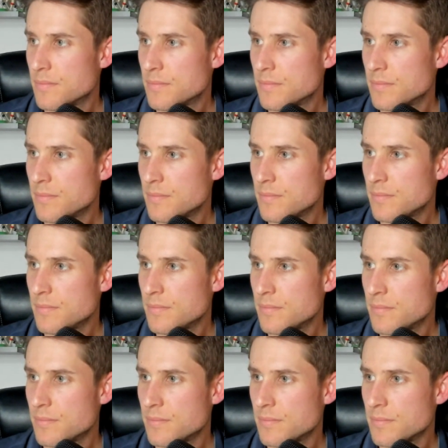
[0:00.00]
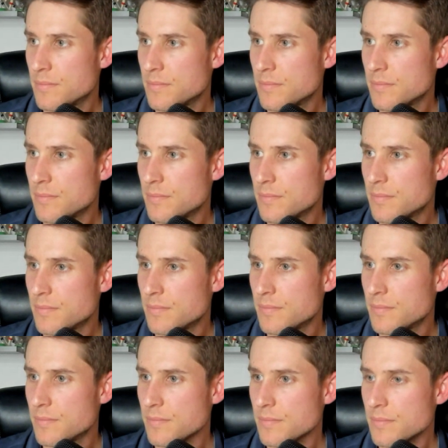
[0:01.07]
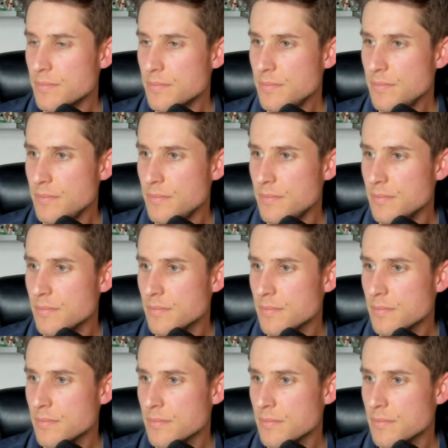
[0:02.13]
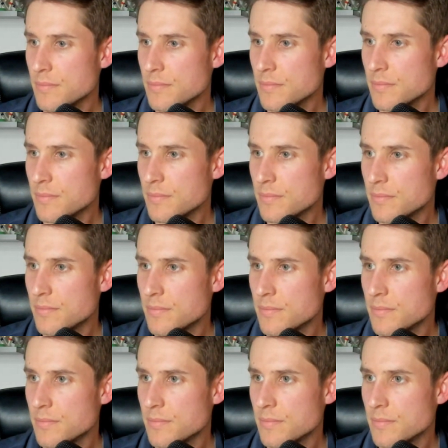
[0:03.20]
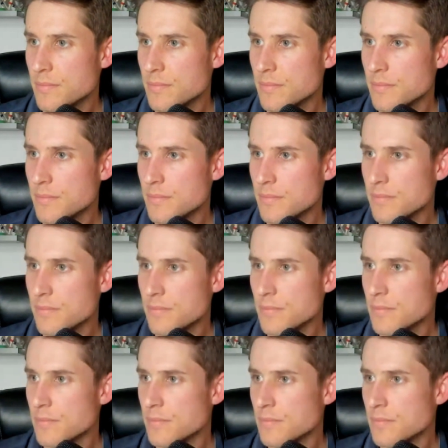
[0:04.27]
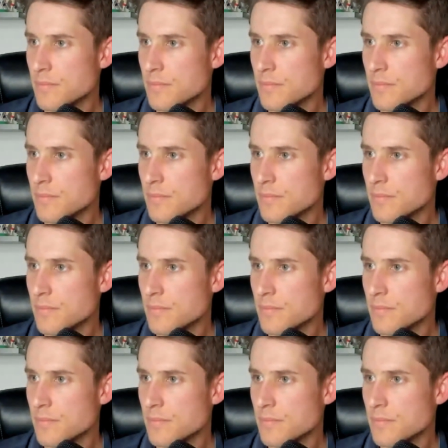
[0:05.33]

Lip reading: (not speaking)